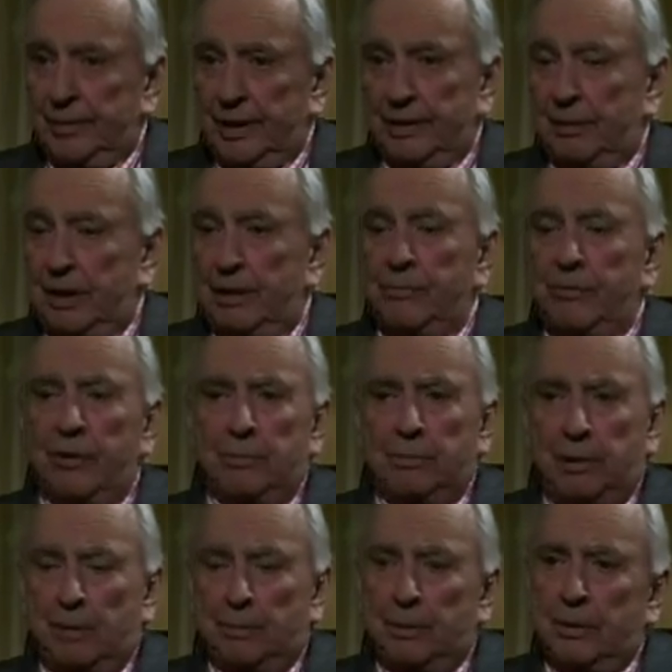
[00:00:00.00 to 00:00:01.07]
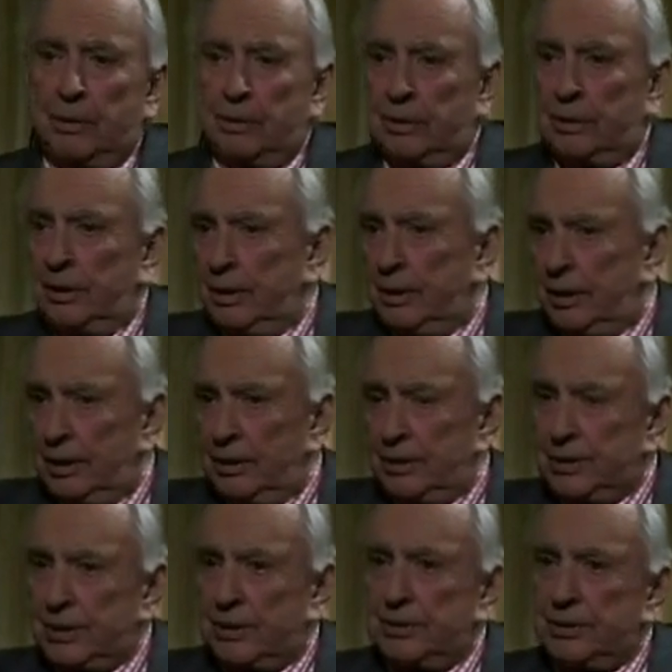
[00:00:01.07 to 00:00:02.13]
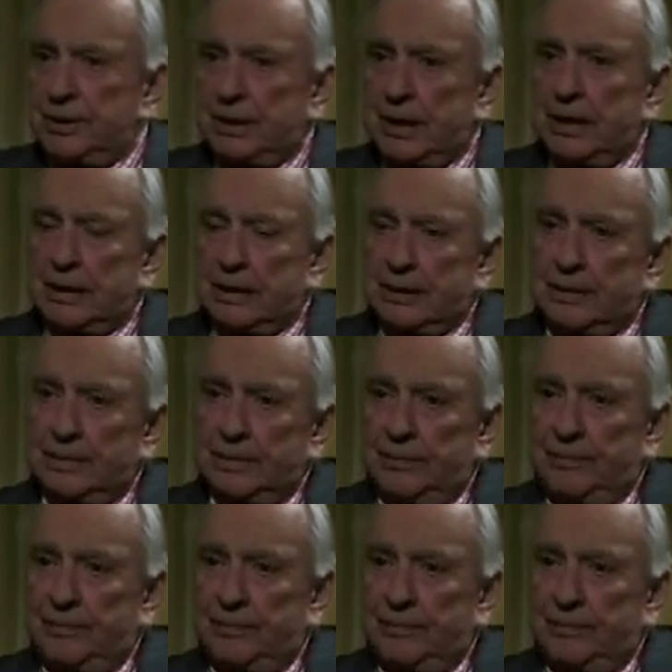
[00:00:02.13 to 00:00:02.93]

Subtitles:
and made him very popular in the southern states.